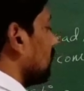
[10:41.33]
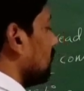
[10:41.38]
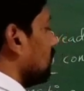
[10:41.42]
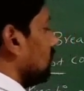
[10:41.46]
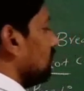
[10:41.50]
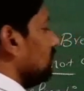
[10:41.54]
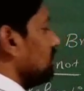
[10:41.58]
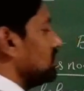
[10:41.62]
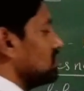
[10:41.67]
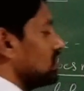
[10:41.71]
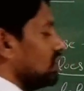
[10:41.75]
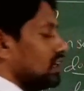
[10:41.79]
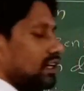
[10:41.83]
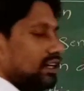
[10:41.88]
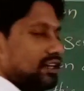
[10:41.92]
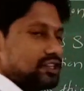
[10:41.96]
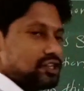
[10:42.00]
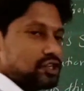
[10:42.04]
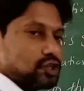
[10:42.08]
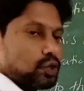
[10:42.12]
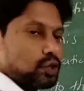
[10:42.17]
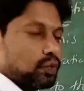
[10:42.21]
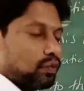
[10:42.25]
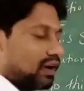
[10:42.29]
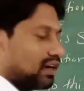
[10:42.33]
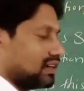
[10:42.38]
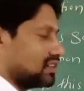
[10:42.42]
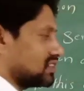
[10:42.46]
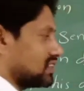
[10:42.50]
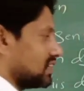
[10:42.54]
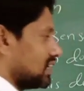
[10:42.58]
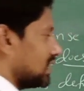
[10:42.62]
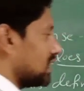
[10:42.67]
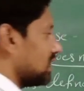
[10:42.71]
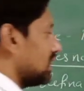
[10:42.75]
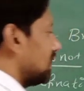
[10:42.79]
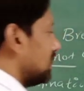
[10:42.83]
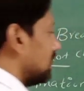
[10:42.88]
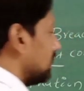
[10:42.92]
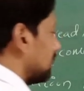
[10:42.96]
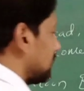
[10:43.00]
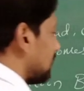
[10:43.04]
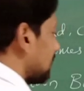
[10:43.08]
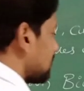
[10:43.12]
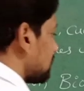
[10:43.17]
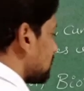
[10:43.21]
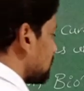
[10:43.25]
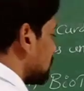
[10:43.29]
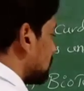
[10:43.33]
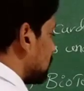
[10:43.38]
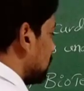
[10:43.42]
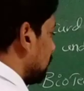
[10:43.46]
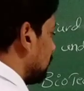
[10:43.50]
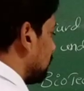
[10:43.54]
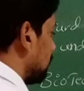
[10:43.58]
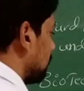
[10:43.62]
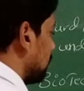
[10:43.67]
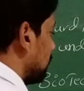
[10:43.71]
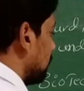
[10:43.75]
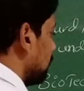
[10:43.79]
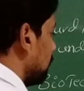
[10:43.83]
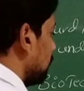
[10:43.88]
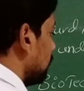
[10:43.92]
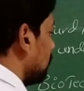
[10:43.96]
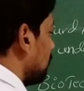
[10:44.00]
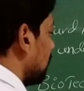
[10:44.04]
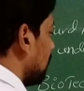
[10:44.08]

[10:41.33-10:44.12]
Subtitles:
which leads to what, sir? Test tube